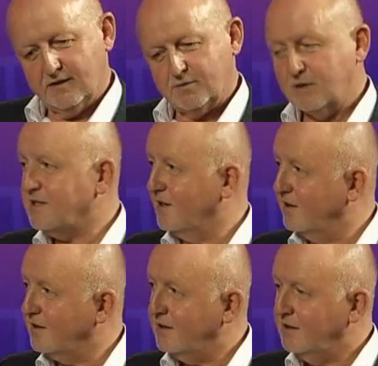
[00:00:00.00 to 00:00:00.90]

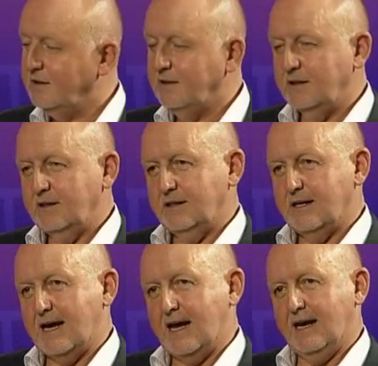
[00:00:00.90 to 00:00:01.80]
Switzerland.
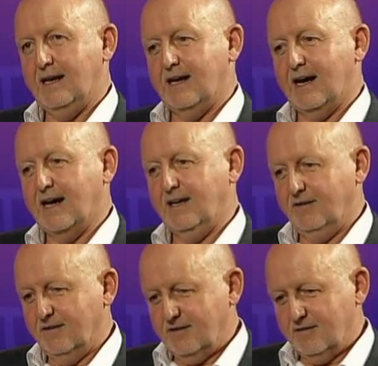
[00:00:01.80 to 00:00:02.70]
And I
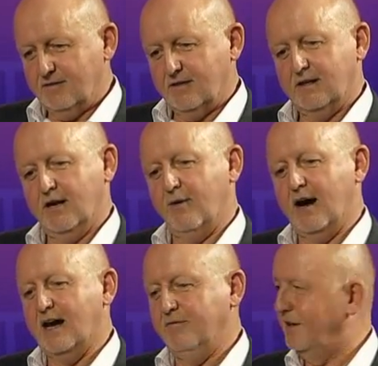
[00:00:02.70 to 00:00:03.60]

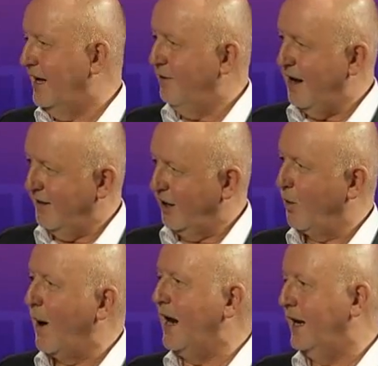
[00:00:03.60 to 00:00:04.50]
arrive at their rather
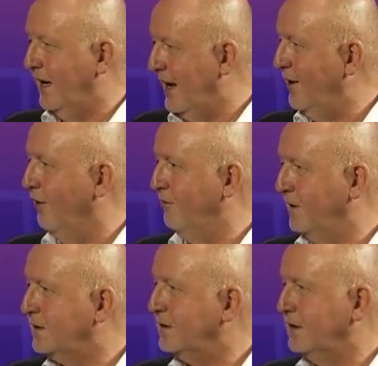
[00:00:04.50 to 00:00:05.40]
grand head
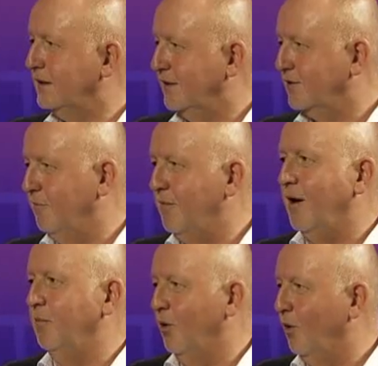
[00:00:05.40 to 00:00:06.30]
office, and it's got
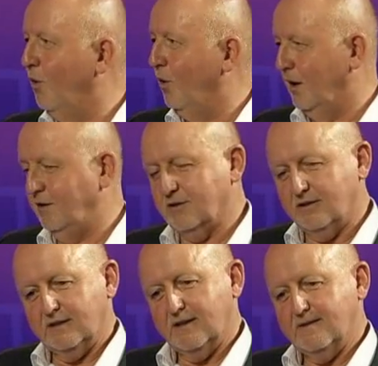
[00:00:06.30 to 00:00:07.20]
marble hall and
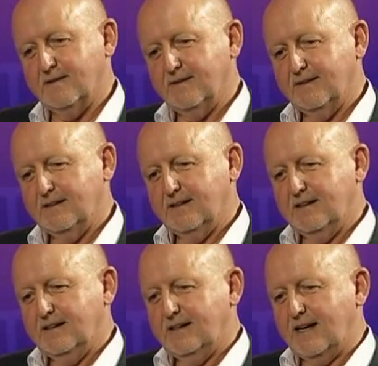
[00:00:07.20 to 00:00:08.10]
so on, and
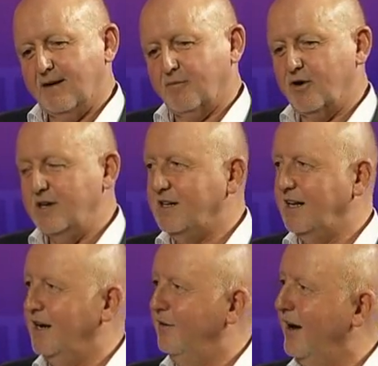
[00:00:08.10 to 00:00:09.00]
I'm greeted
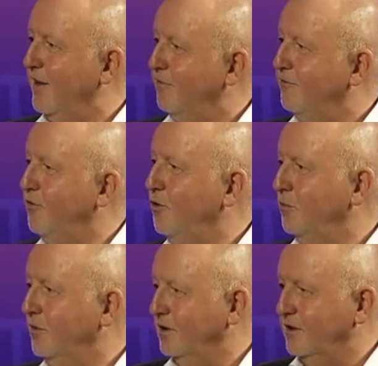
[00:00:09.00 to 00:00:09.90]
in a rather
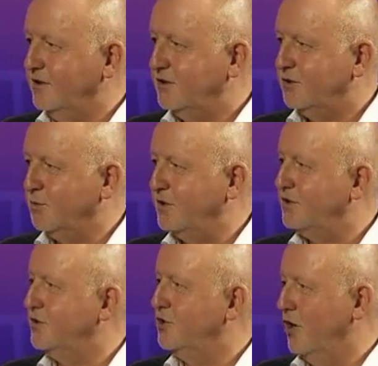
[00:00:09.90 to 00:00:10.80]
formal
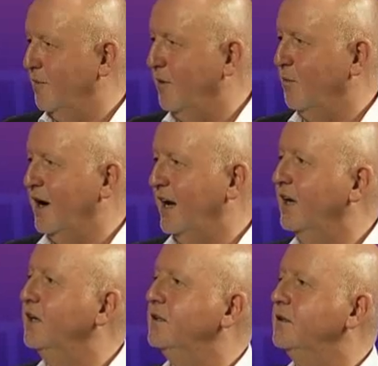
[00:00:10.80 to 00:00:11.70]
Swiss-German
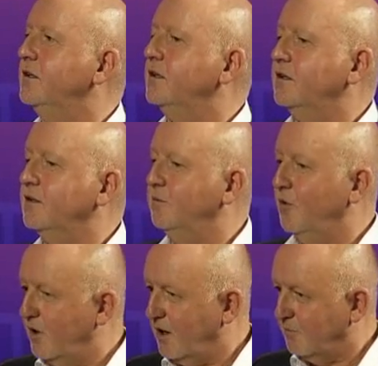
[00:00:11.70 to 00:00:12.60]
way. "Good
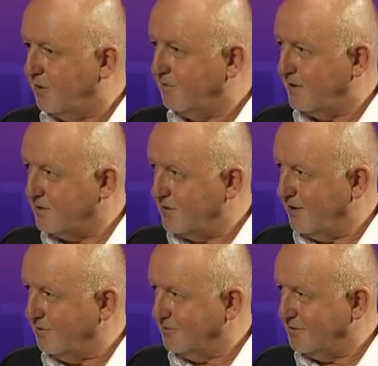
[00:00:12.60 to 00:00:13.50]
morning, Professor
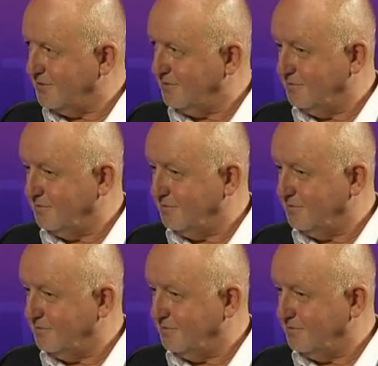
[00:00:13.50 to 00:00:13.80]
Jones."